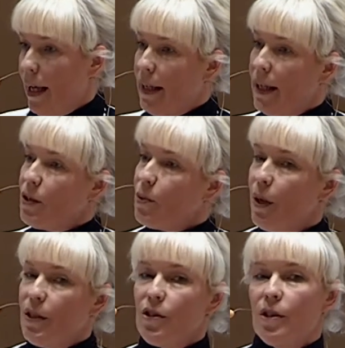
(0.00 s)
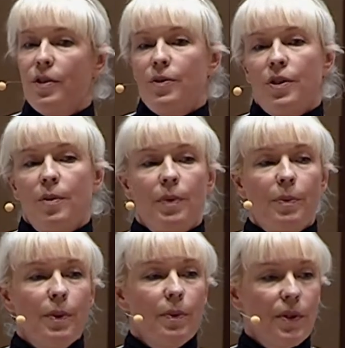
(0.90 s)
And that is one solution, but
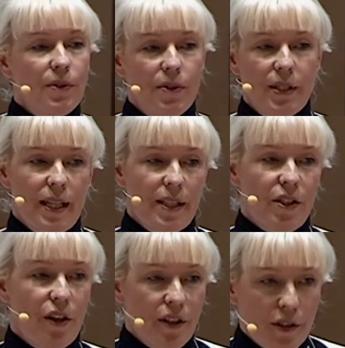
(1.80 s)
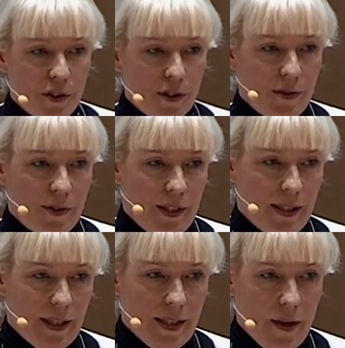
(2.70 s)
we want to test other
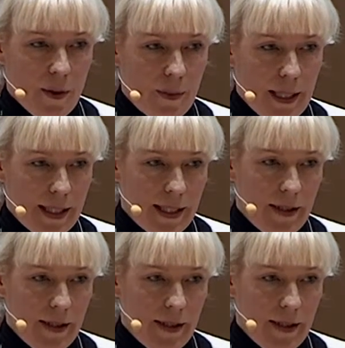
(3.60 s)
solutions at our place.